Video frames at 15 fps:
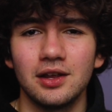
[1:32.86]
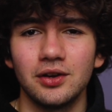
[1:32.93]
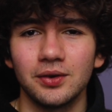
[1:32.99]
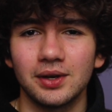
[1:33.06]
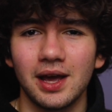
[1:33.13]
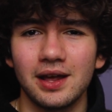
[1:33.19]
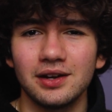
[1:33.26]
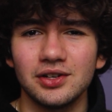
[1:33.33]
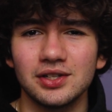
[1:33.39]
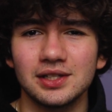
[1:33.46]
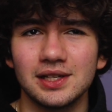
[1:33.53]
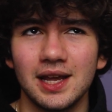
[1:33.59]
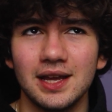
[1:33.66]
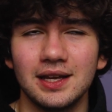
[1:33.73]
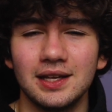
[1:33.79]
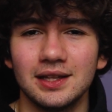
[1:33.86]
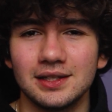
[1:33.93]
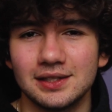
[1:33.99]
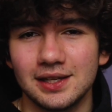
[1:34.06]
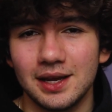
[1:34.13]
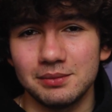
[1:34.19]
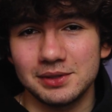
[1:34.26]
you're kind of just taking the
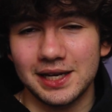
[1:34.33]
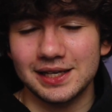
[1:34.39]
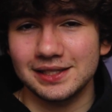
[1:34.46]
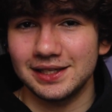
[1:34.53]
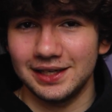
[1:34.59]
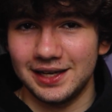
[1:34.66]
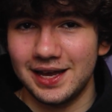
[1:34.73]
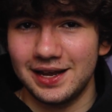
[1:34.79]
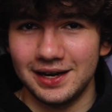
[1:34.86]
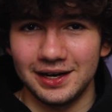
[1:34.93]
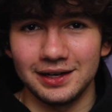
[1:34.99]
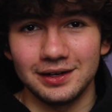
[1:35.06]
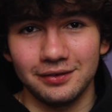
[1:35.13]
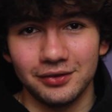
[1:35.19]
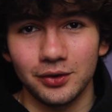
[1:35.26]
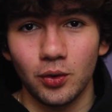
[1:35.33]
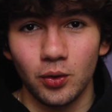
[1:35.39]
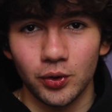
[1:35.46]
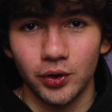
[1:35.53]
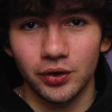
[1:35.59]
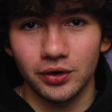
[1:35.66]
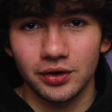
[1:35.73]
same test again in a different
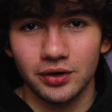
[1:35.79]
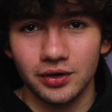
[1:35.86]
order.